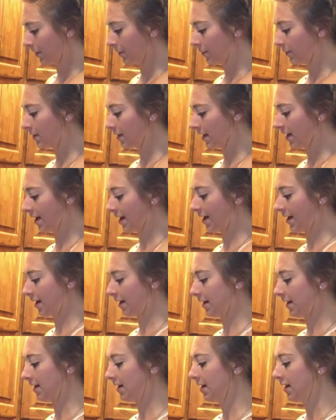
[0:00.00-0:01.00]

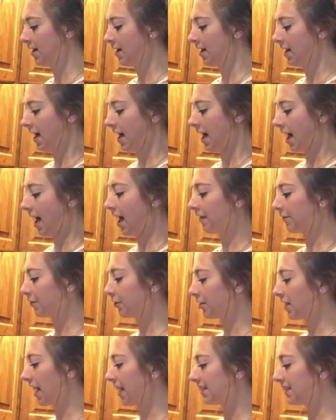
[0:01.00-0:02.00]
Okay,
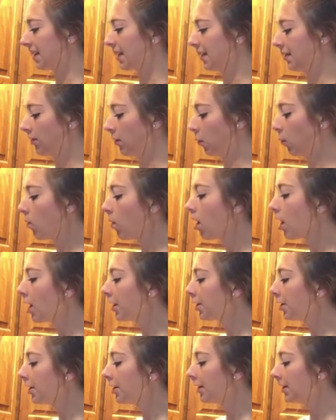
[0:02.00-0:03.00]
after that's in the
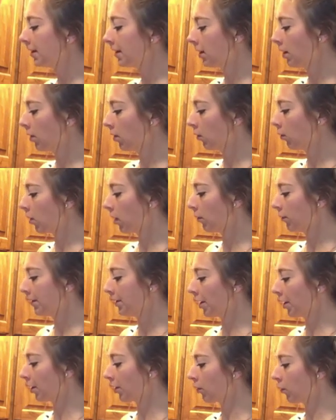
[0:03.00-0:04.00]
water, what
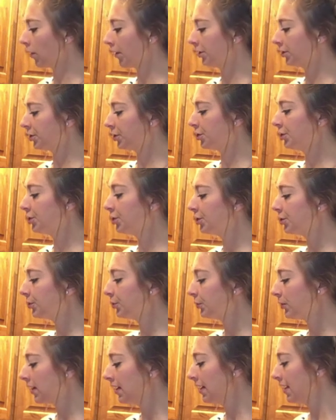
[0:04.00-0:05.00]
we are going to
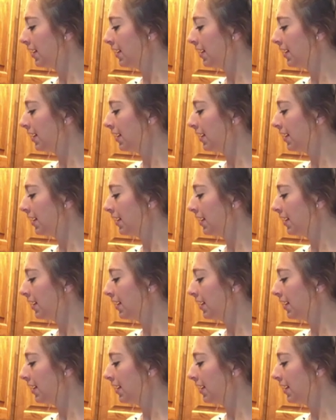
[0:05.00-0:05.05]
do